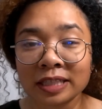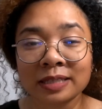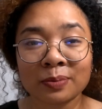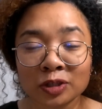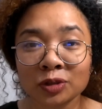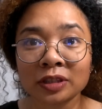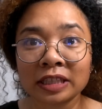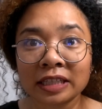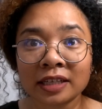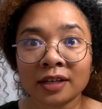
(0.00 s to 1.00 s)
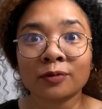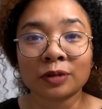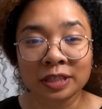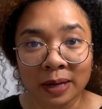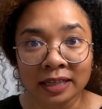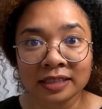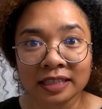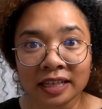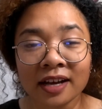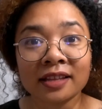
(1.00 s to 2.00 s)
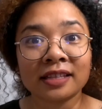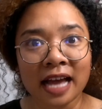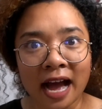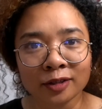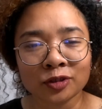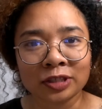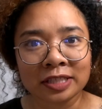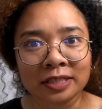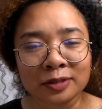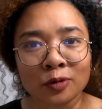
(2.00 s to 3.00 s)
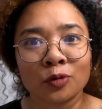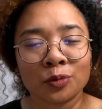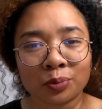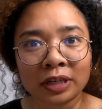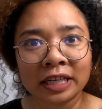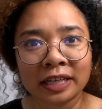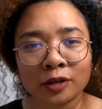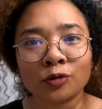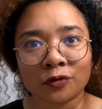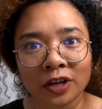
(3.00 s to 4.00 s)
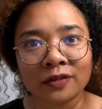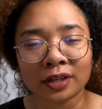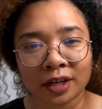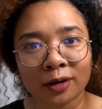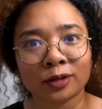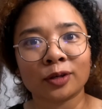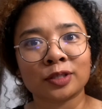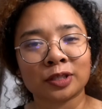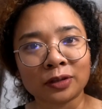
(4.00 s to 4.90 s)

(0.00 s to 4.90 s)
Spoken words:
especially respecting the actresses who bring your favorite characters to